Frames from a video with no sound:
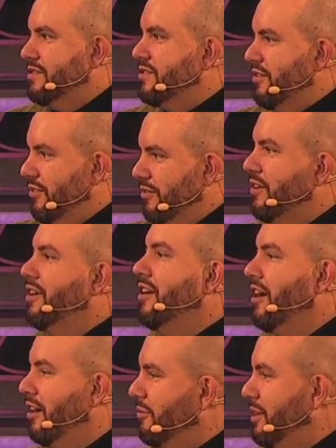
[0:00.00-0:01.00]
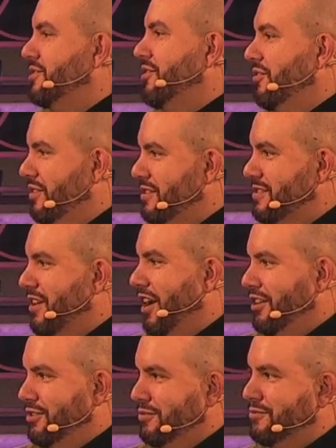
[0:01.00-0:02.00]
and so I went on this
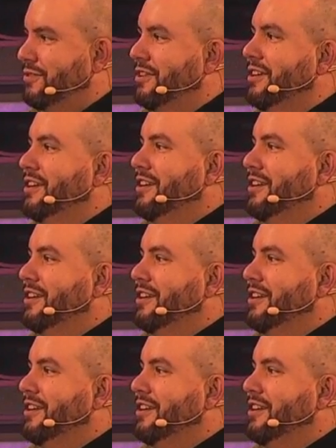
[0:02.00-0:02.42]
kind of